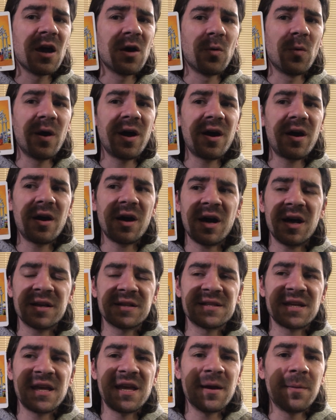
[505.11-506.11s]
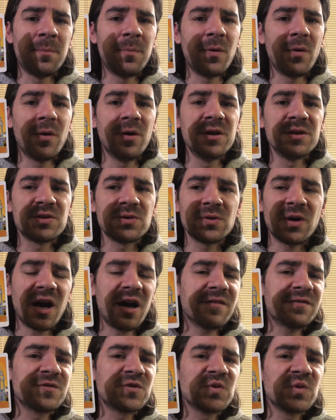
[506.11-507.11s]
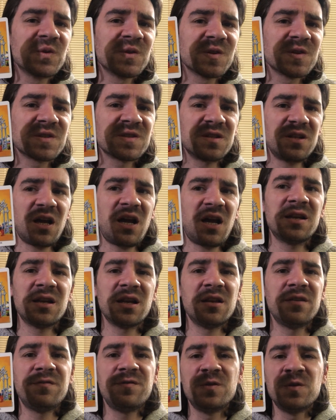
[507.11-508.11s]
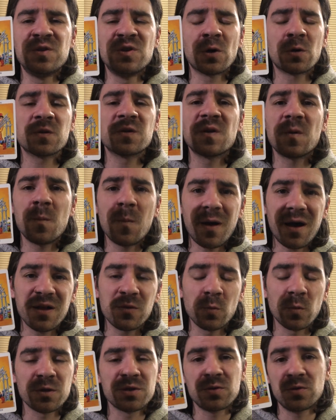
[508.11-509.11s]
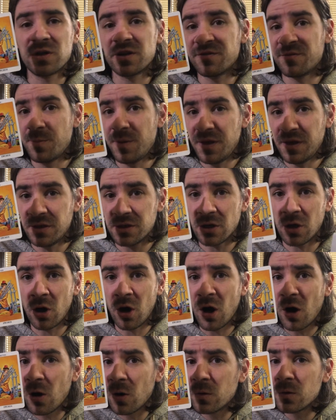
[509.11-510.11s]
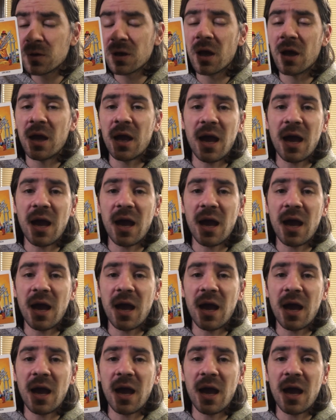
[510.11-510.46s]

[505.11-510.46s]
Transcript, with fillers: where at a point you have to understand if you don't demand what you have been owed,